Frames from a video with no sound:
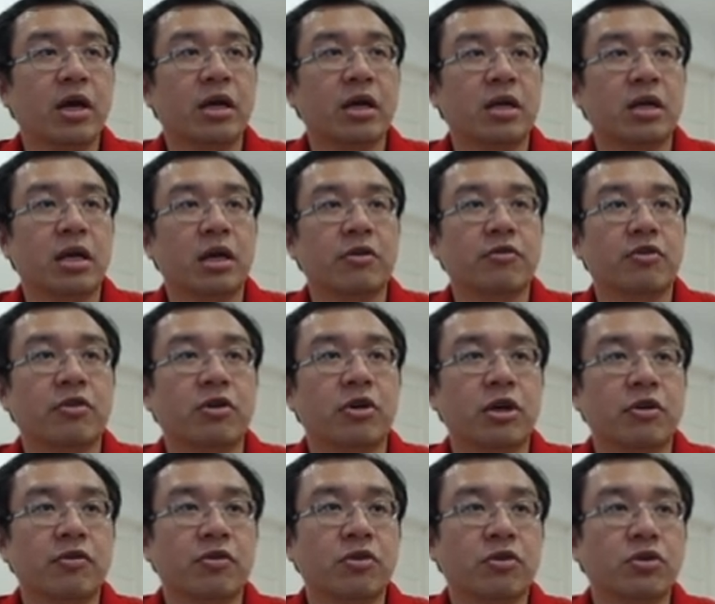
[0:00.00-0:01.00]
Therefore,
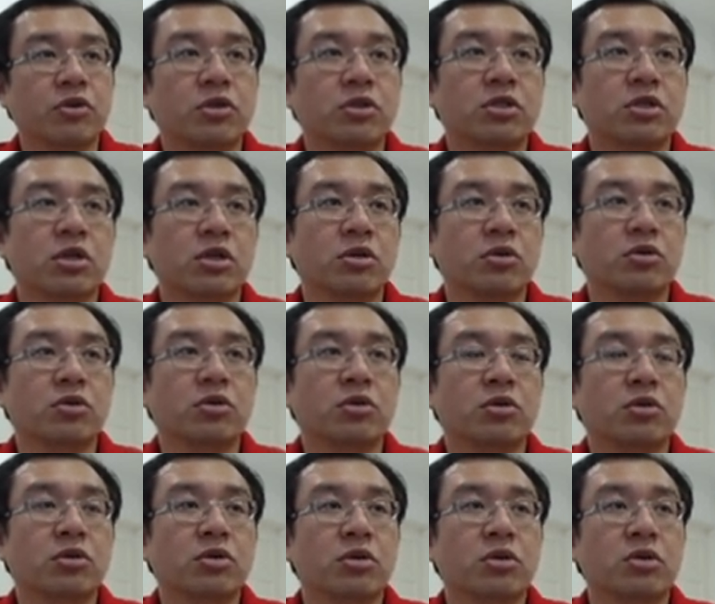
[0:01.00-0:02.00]
if you use the
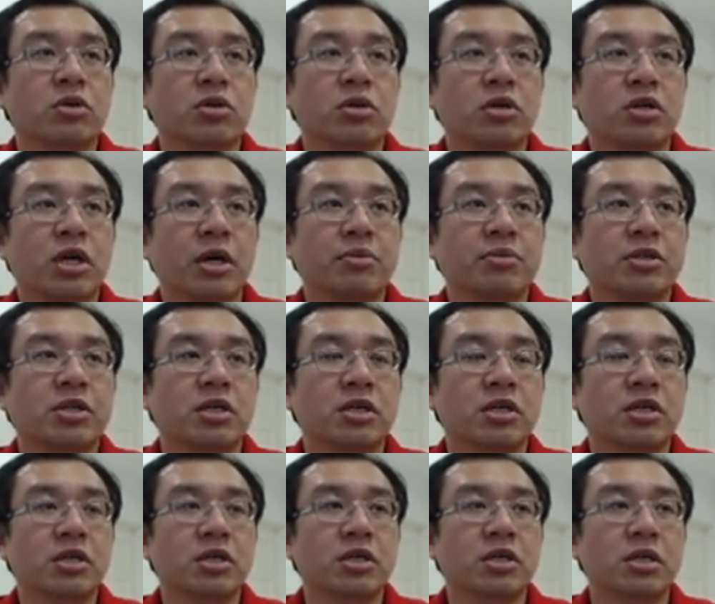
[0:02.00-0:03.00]
rook, capture
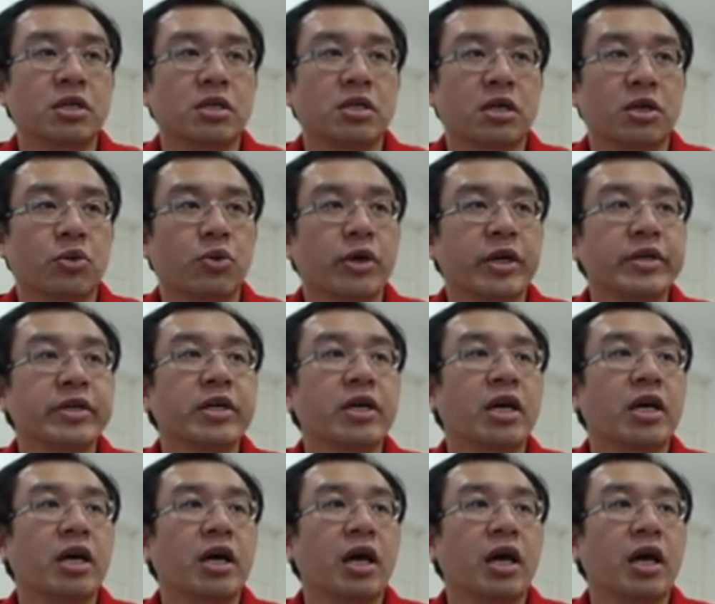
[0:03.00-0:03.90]
the queen,